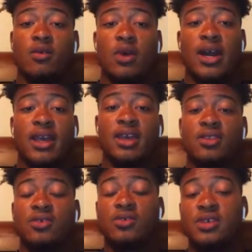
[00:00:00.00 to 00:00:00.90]
Why I
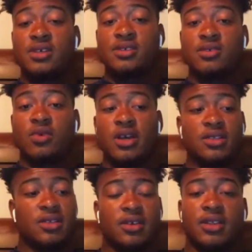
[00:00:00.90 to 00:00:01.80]
can't do this? And why
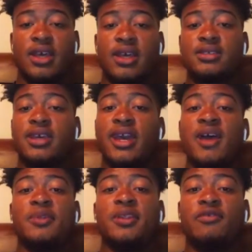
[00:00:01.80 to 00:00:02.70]
certain things ain't
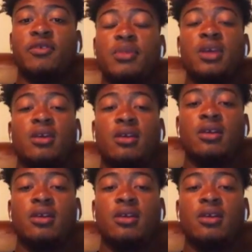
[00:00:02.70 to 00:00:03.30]
happening for me